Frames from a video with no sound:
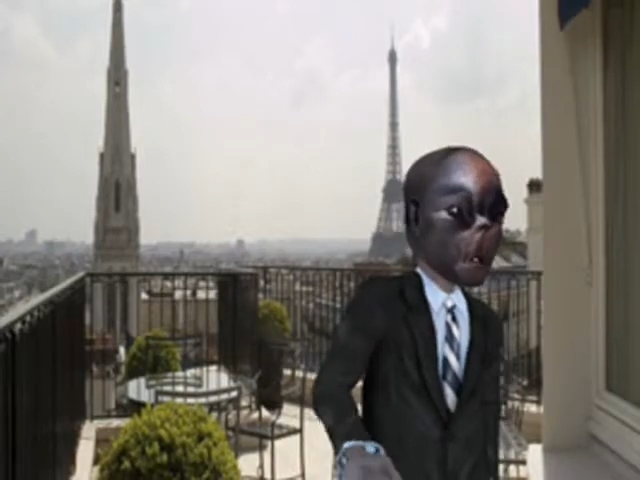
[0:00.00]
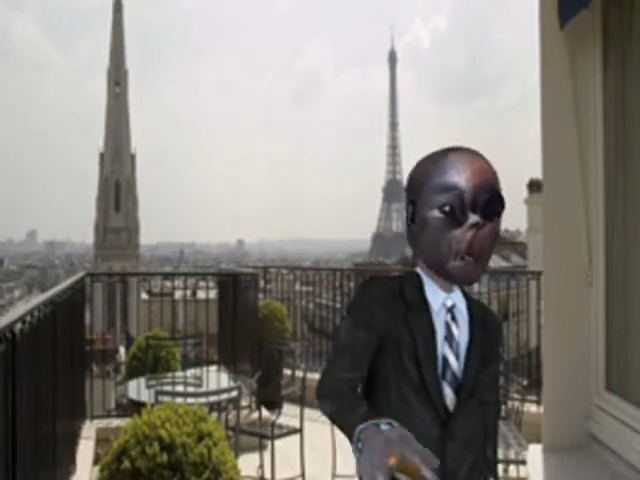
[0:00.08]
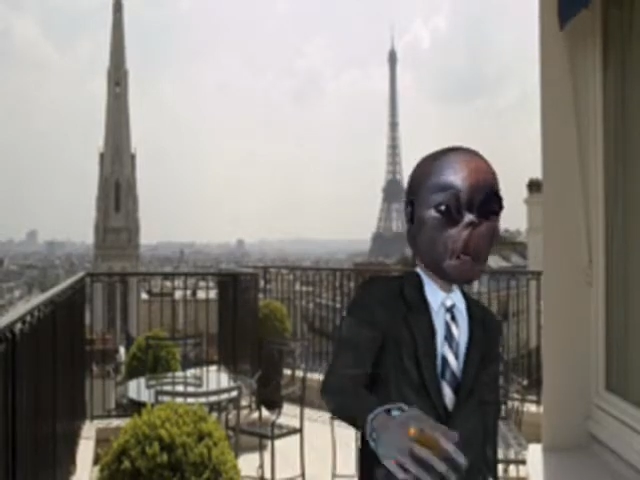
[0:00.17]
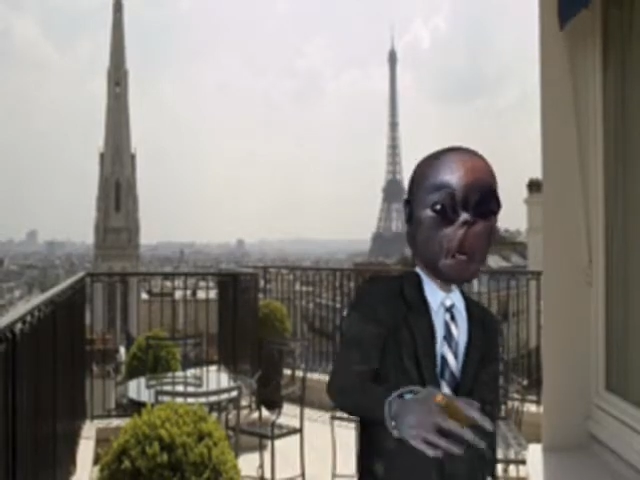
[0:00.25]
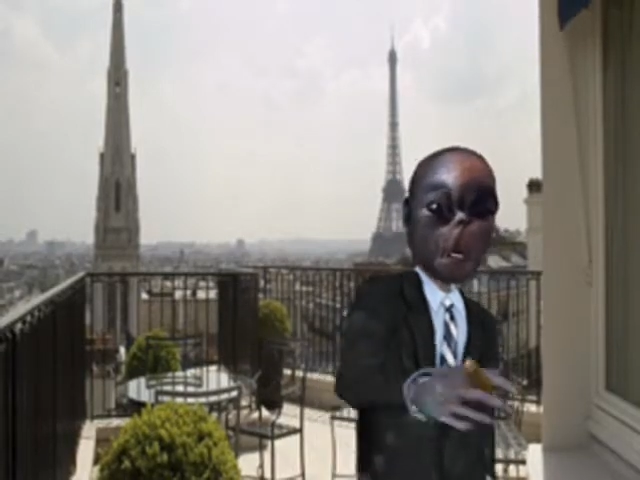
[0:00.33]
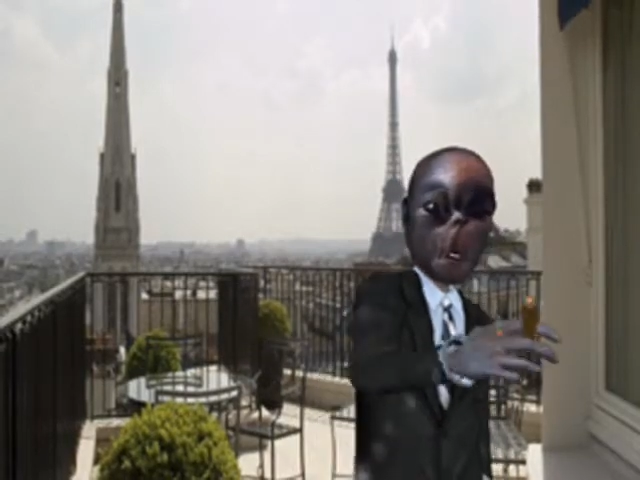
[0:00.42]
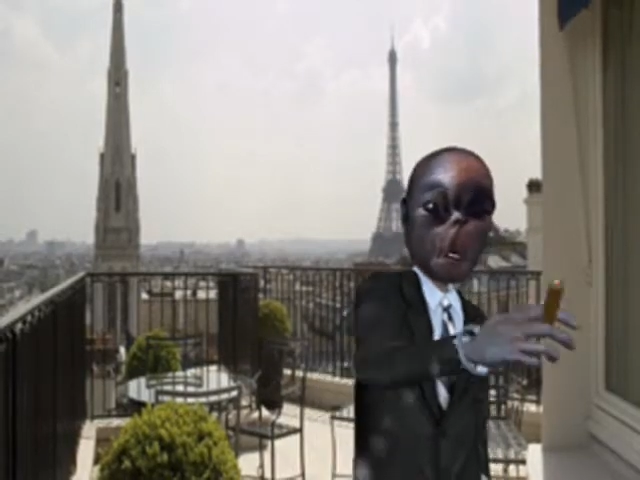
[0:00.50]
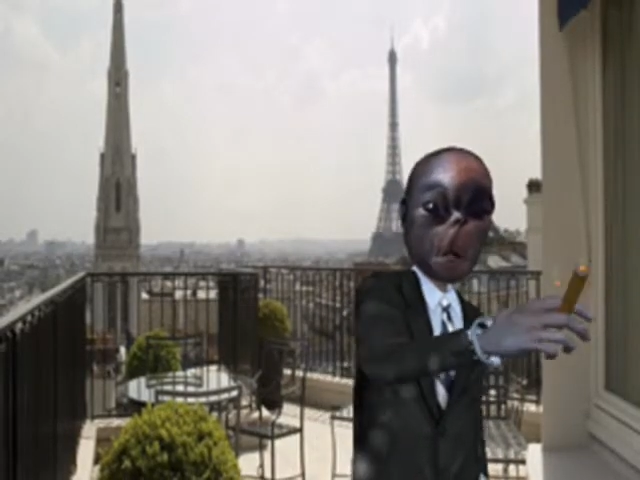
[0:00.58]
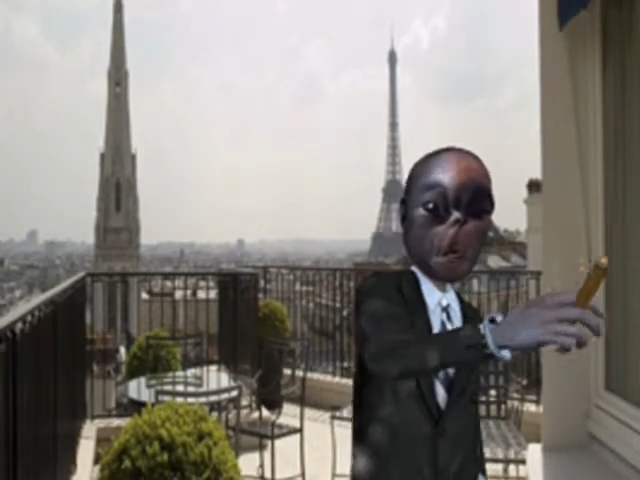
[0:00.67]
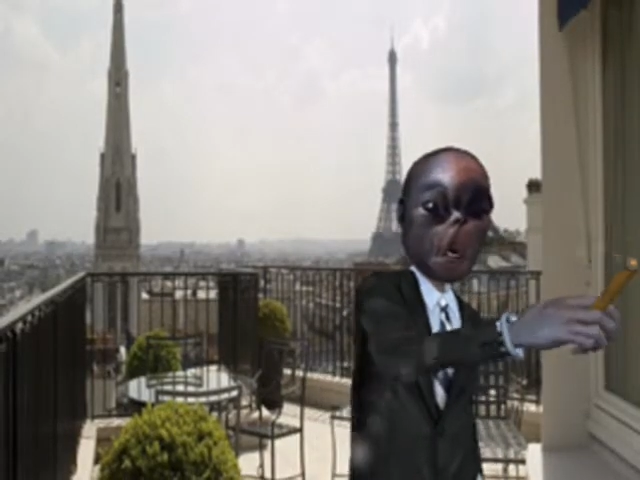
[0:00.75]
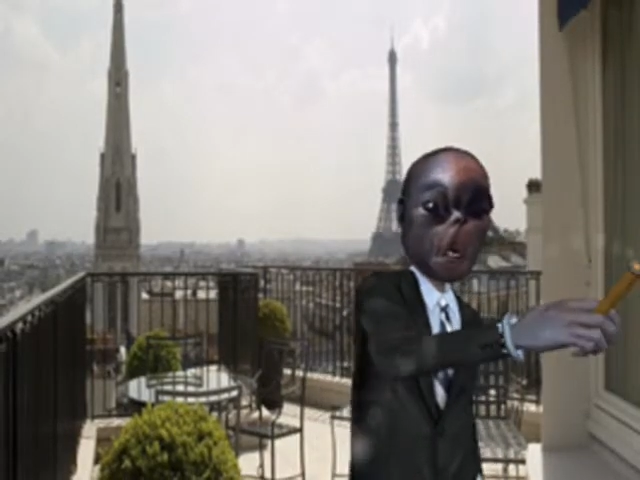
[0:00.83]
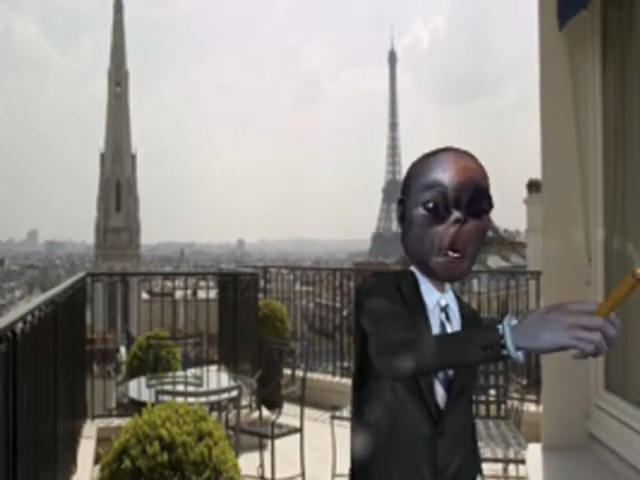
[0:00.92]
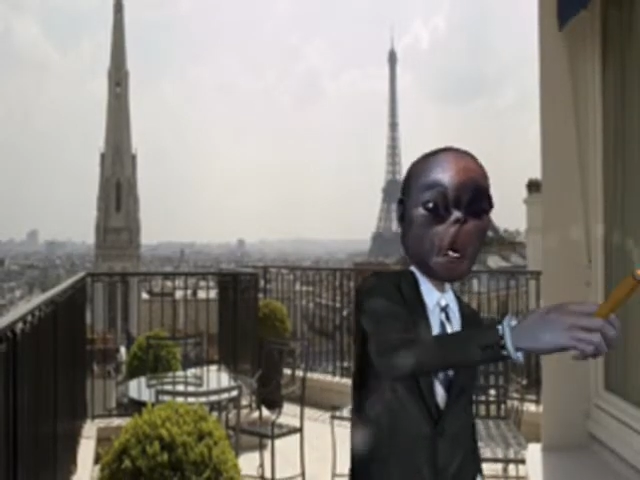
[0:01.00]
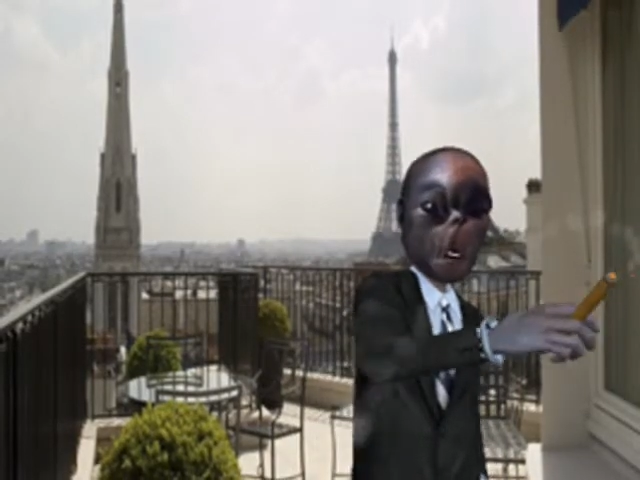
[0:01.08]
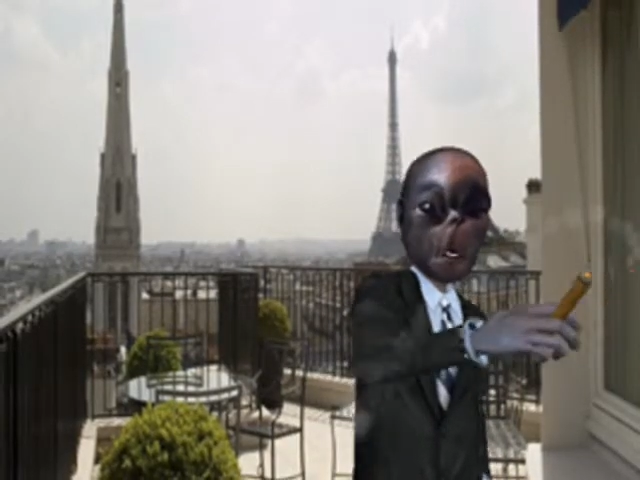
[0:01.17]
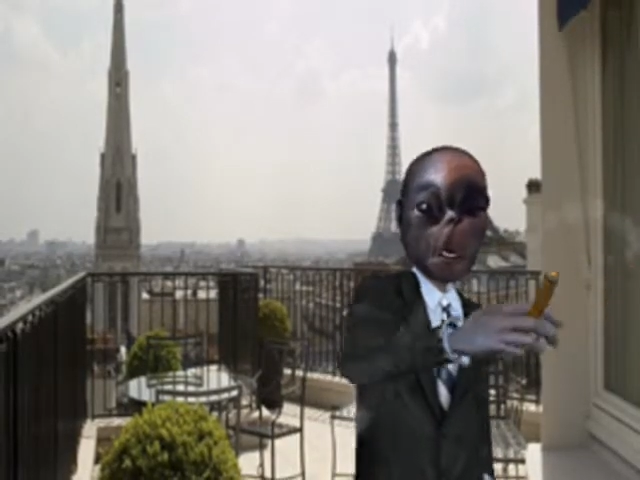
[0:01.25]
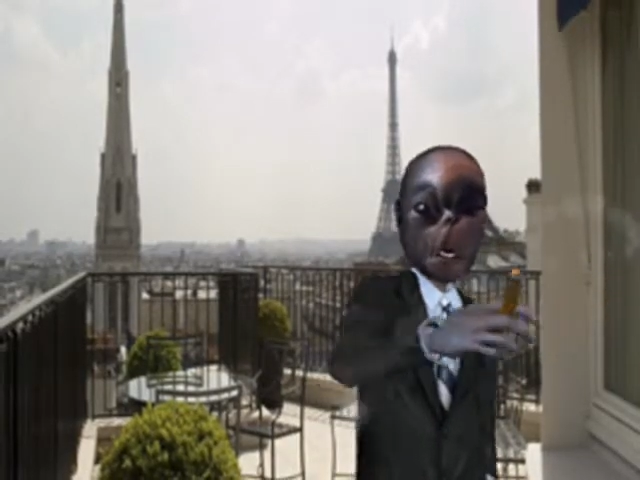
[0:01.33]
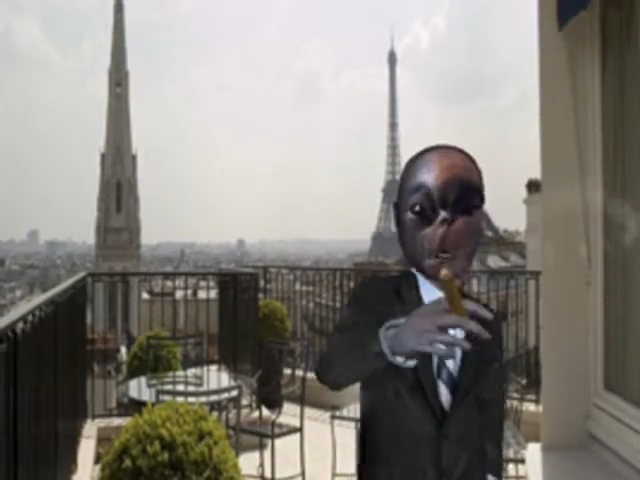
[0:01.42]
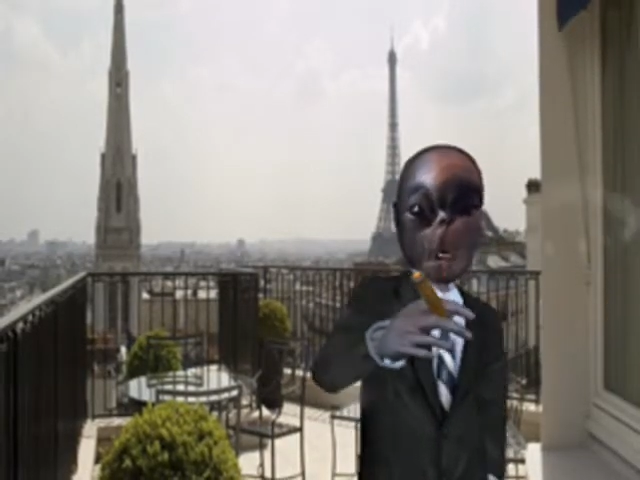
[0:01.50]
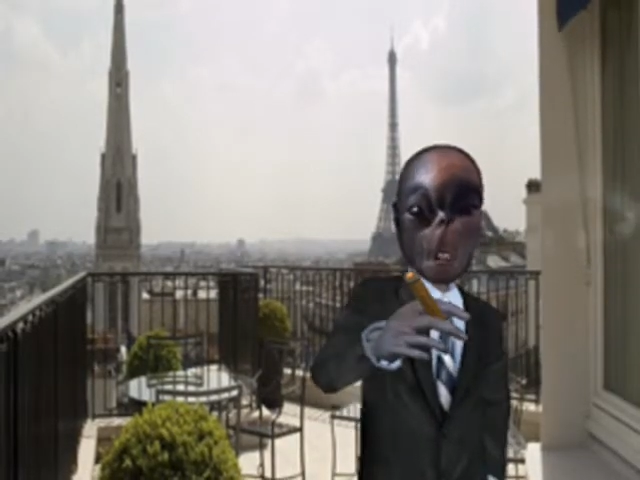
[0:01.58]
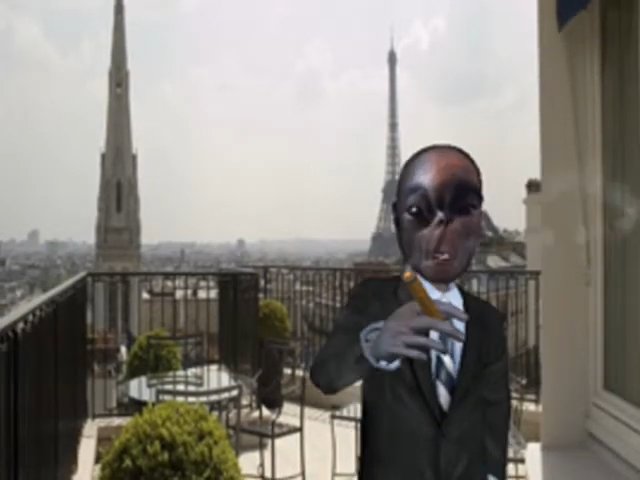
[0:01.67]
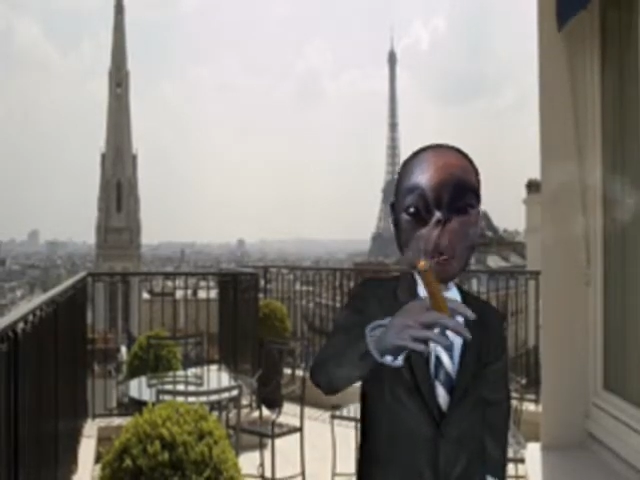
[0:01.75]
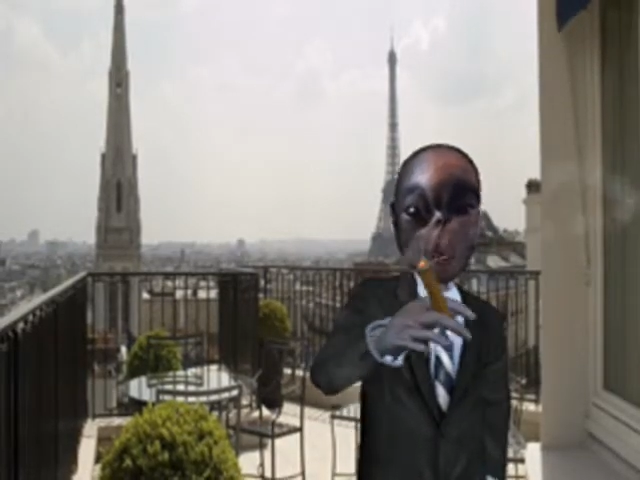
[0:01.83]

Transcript: you're kind of looking at him, and you're a little disappointed